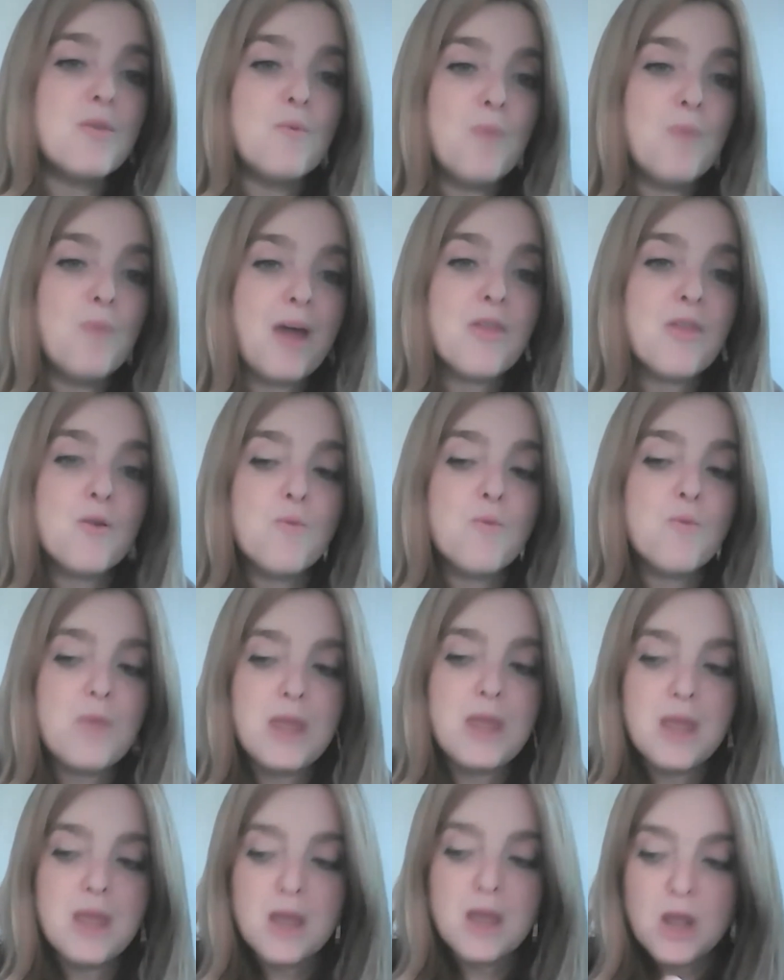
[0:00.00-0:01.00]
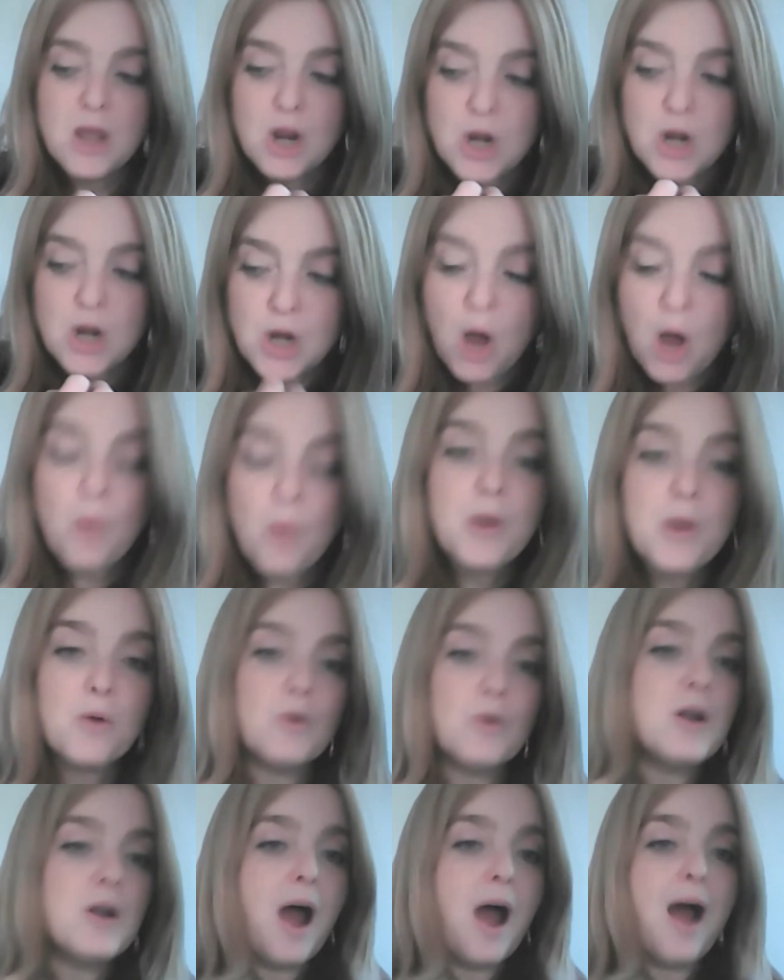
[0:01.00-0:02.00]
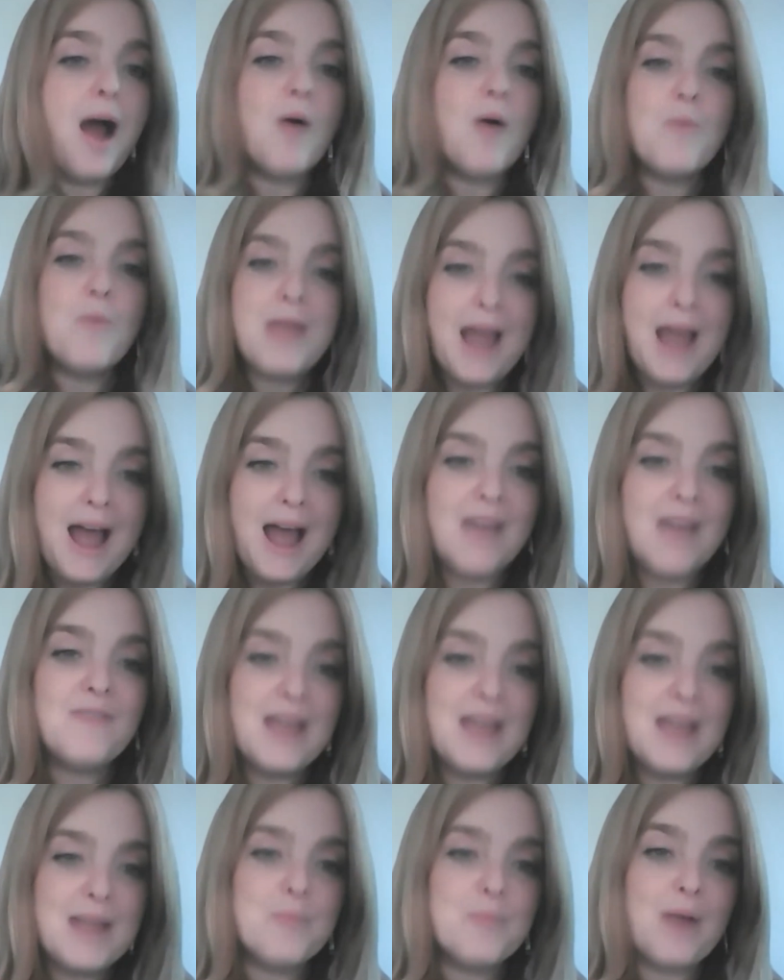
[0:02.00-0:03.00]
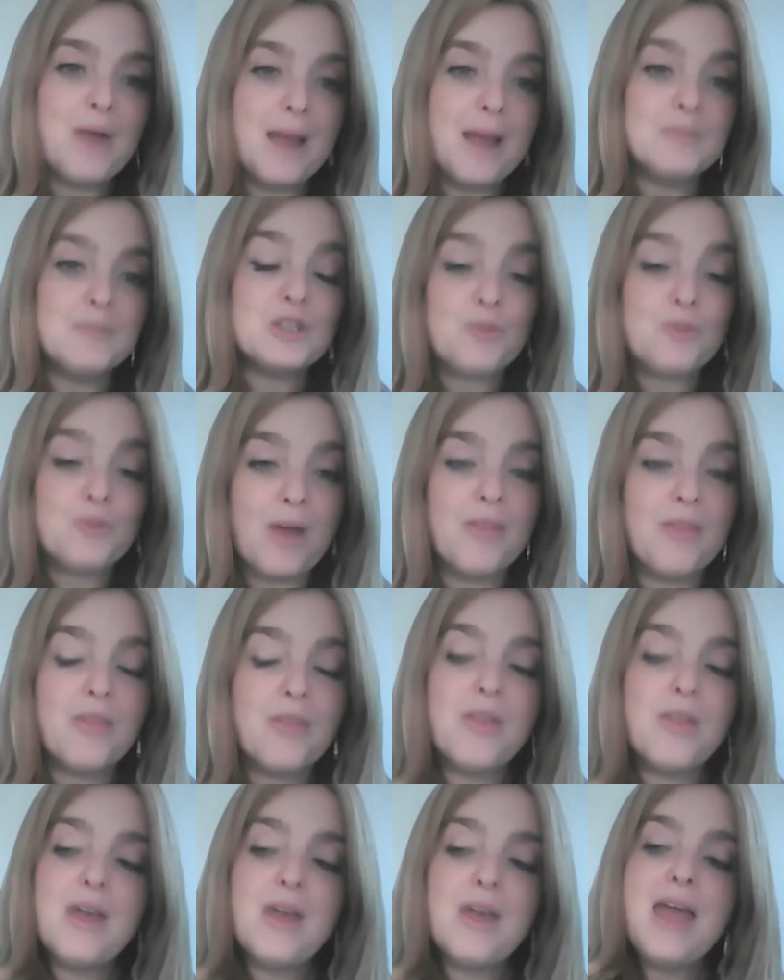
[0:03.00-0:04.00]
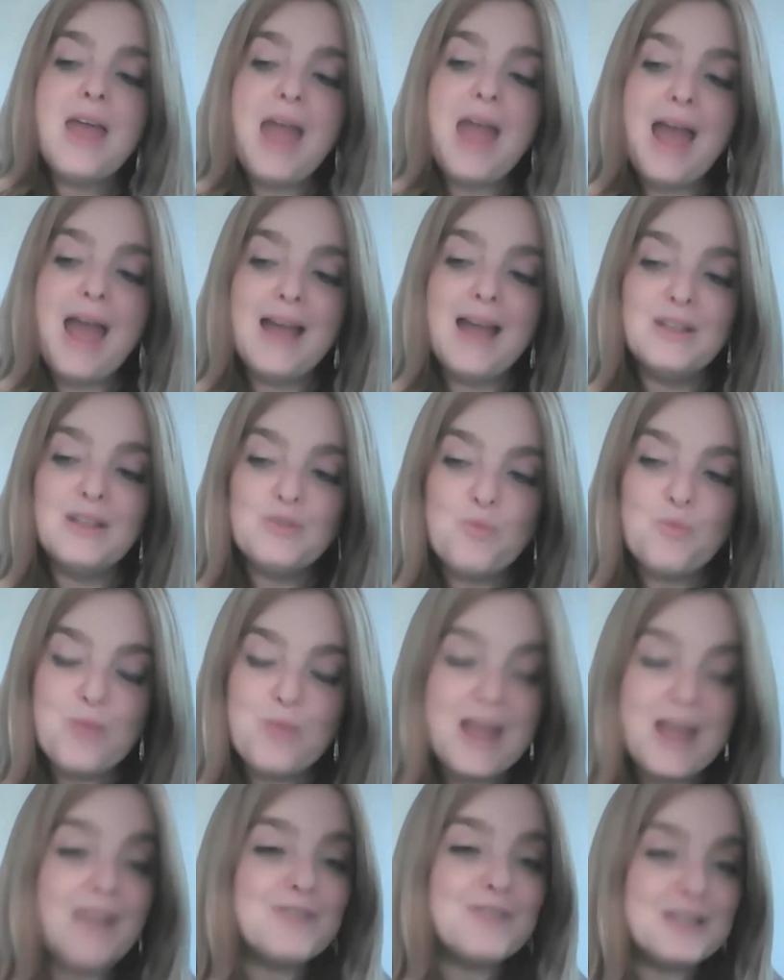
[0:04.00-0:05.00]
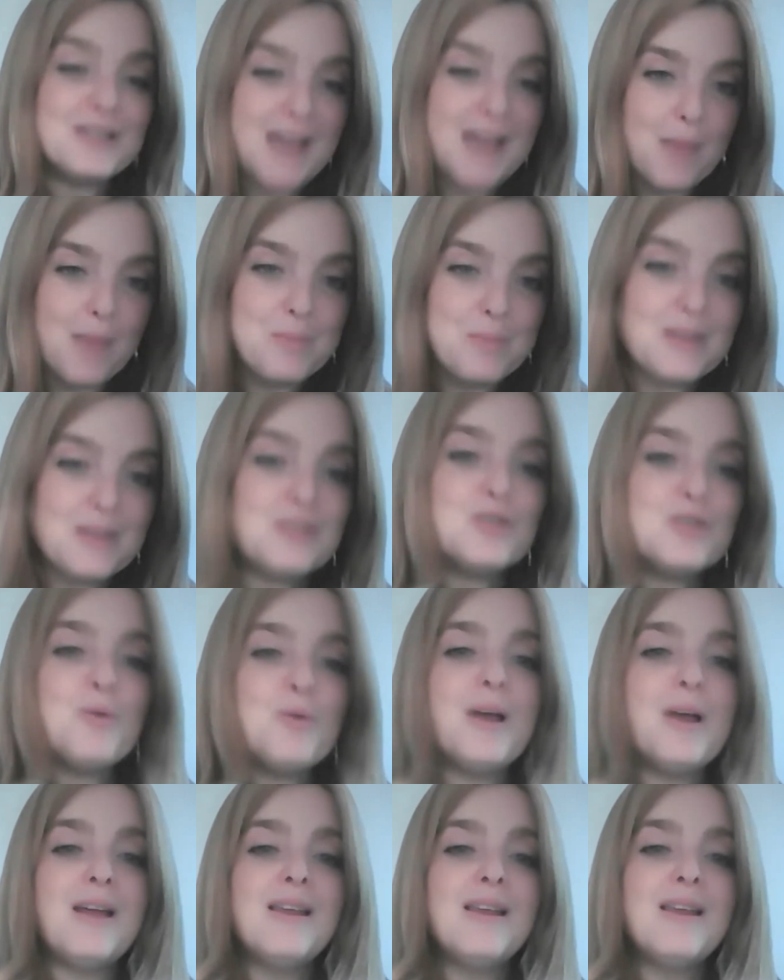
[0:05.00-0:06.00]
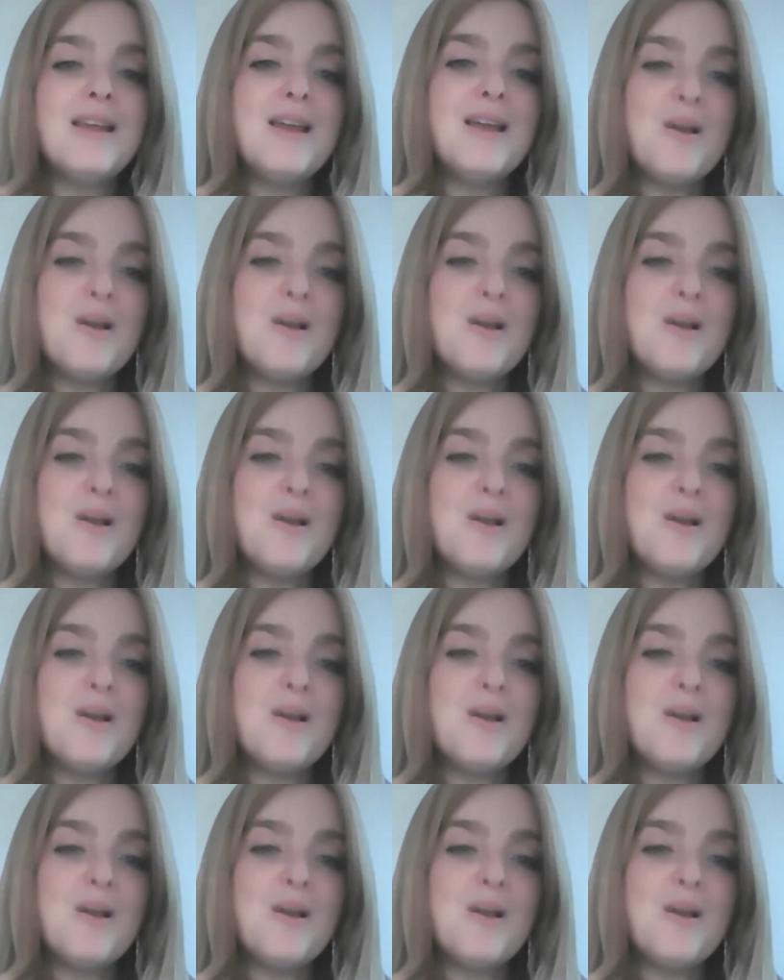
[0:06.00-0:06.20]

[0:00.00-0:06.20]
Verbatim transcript: Whether we know it or not, we have Abraham's strength and we have to tap into it.